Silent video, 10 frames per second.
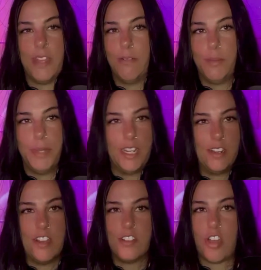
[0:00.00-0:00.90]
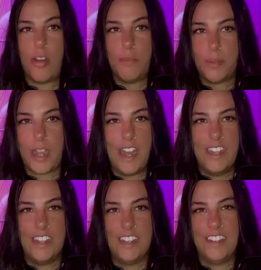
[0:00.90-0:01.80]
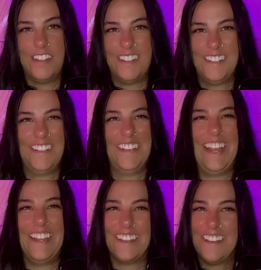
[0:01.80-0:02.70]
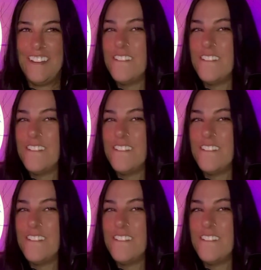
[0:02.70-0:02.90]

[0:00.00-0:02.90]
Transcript: They would have been top kind of like,